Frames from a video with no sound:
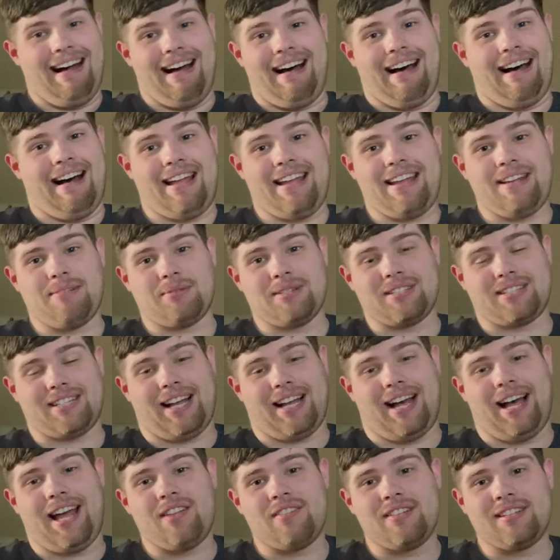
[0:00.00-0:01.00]
I was
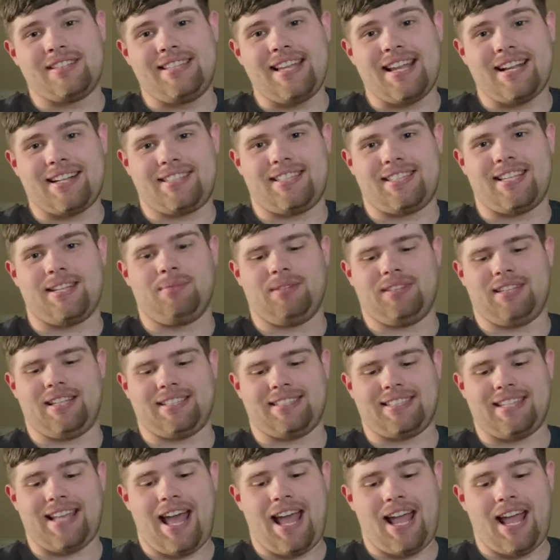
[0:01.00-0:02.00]
kind of addicted with
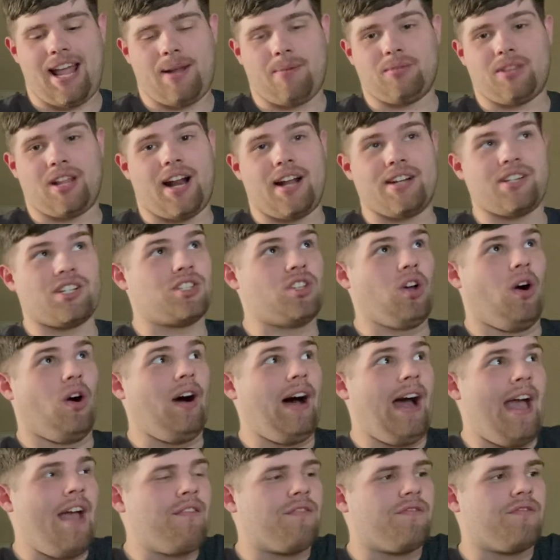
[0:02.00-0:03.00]
this game that I just
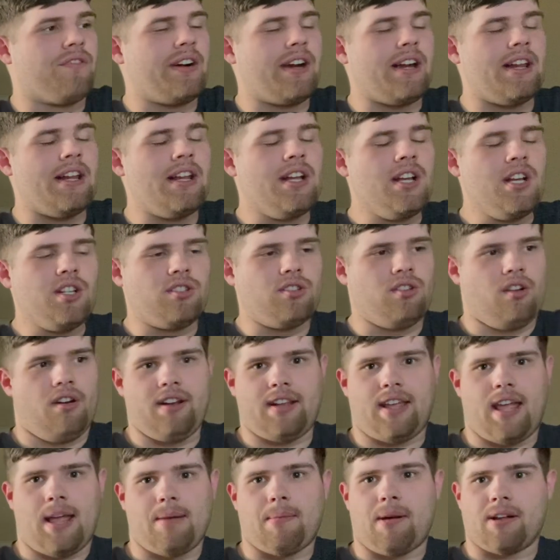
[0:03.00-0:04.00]
got every
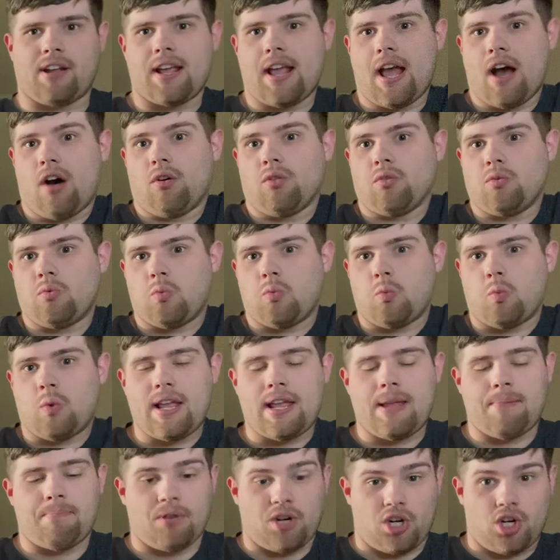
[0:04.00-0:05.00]
Sonic game I could get on
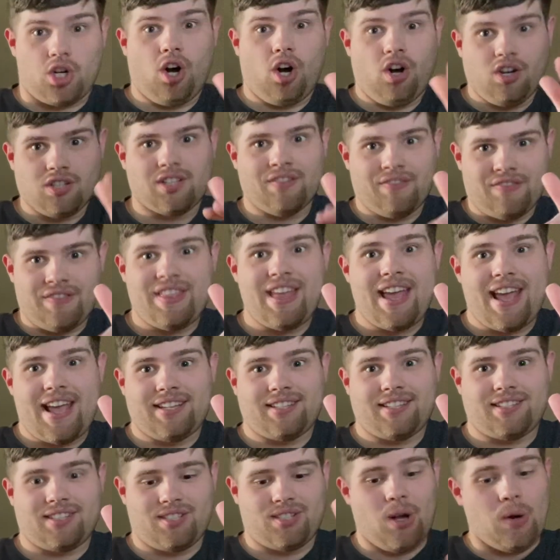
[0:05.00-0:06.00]
Wii because of
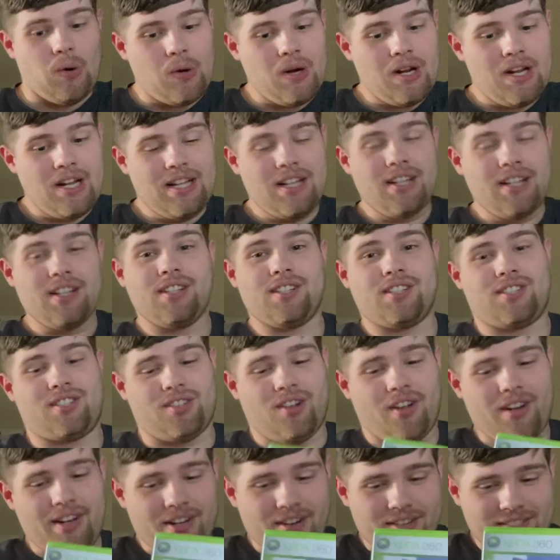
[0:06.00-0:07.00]
this. So
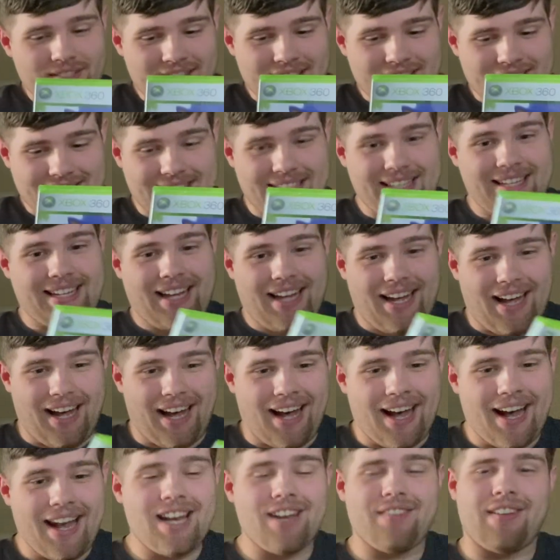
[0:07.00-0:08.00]
Sonic 06
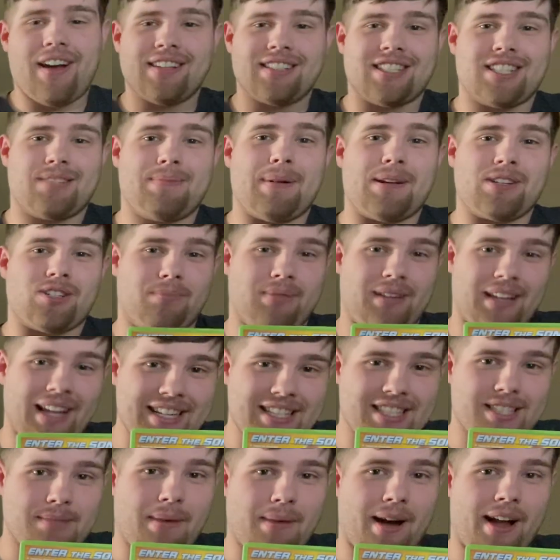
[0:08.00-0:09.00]
kind of has a special
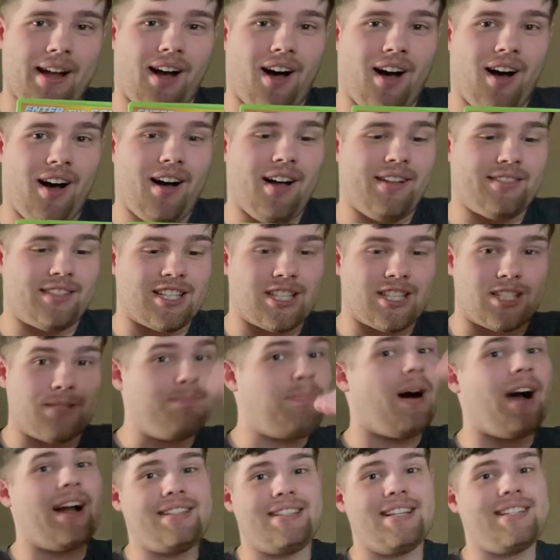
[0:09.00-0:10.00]
place in my heart,
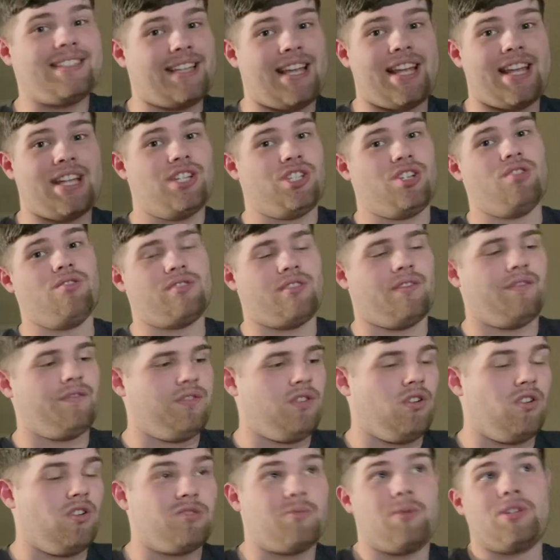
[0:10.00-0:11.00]
despite its issues and
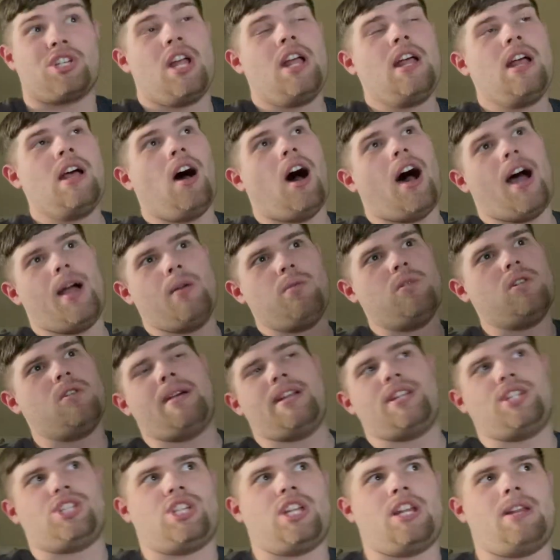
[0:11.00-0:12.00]
flaws, which I will
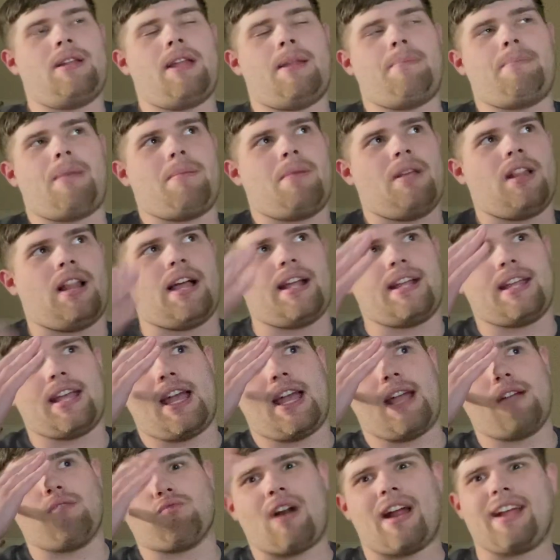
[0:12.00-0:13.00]
mention in maybe like
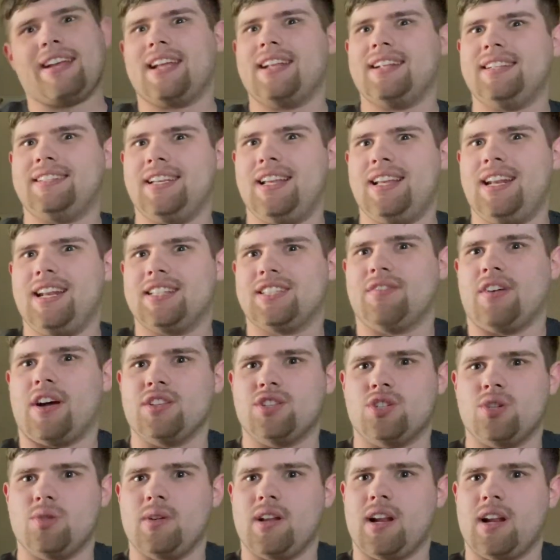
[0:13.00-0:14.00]
a ranking tier list if I
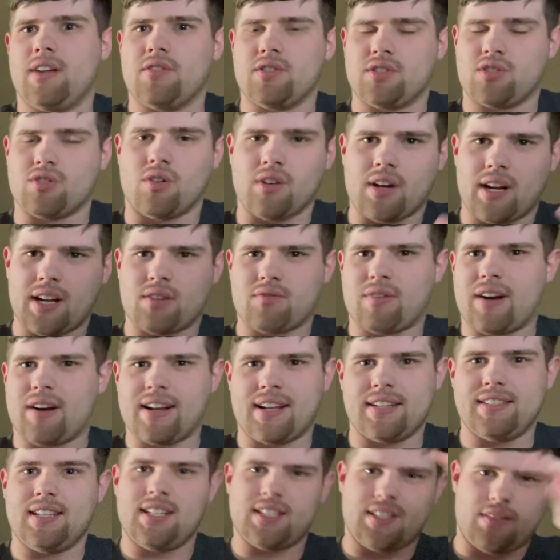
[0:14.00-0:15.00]
do another Sonic
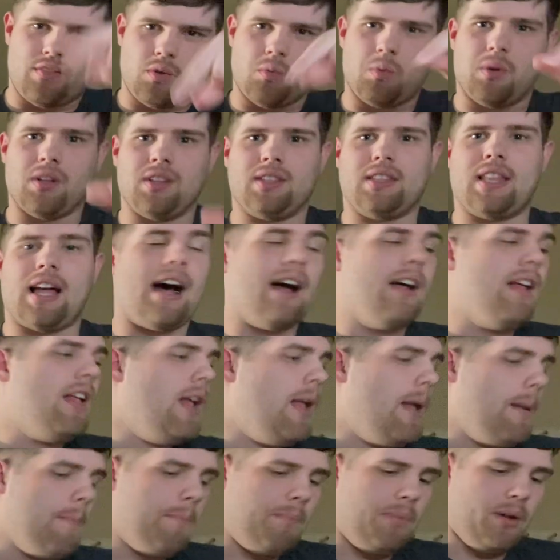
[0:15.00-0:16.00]
ranking tier list if you want that.
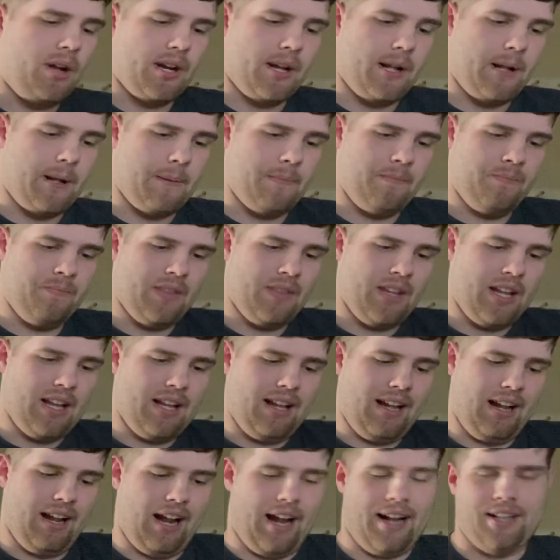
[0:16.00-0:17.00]
But um,
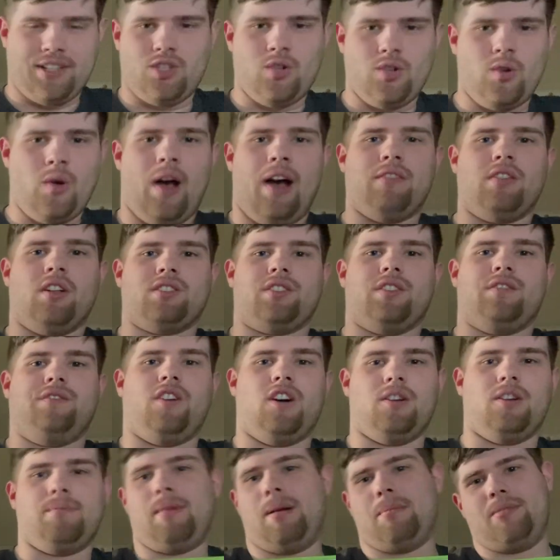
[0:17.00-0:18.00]
I do have lots of
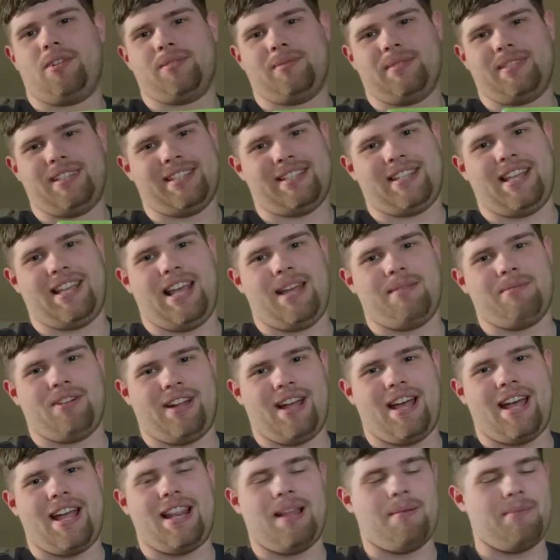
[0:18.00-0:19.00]
fond memories with this game,
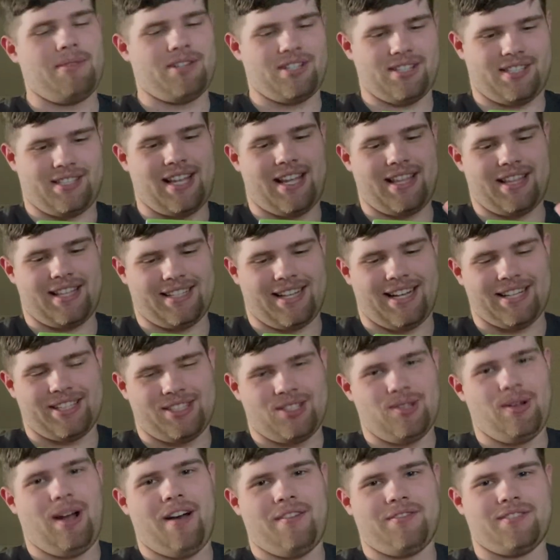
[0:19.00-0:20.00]
okay? Let me just say this. I
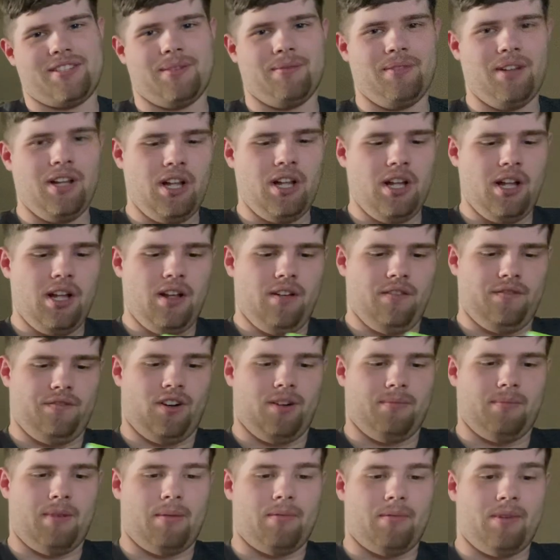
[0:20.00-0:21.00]
do have some
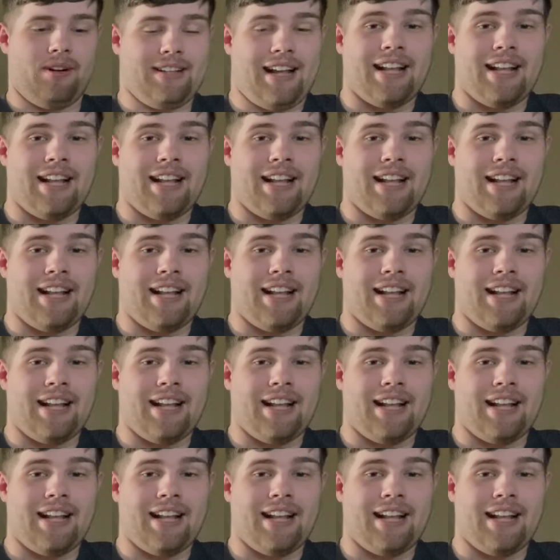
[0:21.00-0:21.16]
fond memories.